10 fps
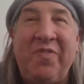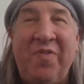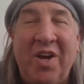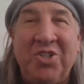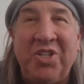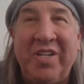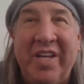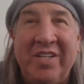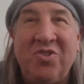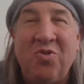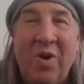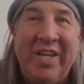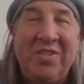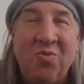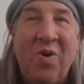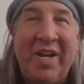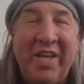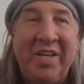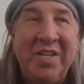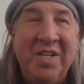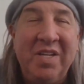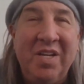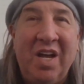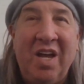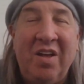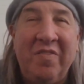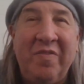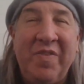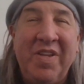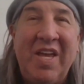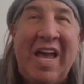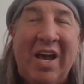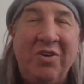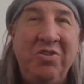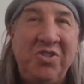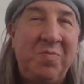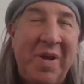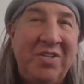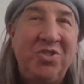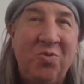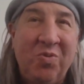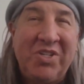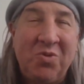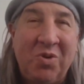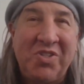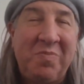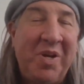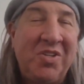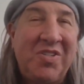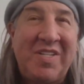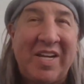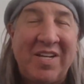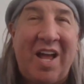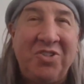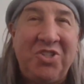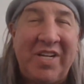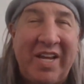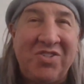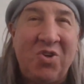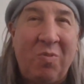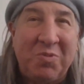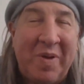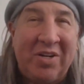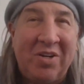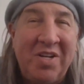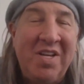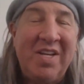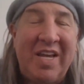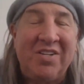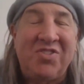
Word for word: a function in 2020 of how you spend your resources because the technology today is so much better and